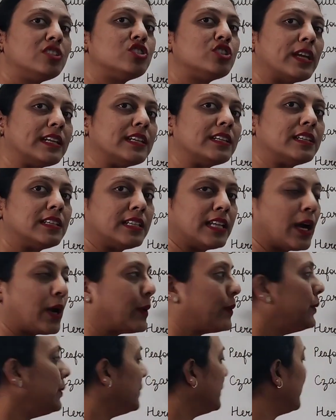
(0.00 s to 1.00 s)
gender
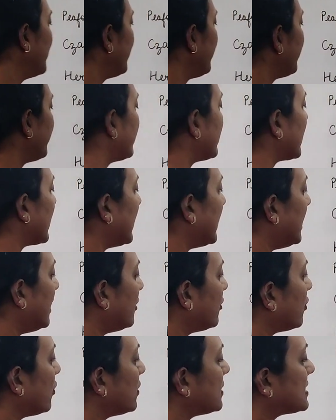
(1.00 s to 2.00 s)
noun.
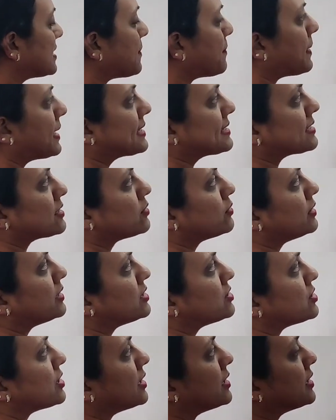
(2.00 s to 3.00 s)
Hero is a masculine
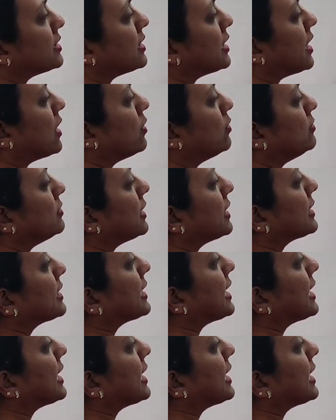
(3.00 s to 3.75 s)
gender noun that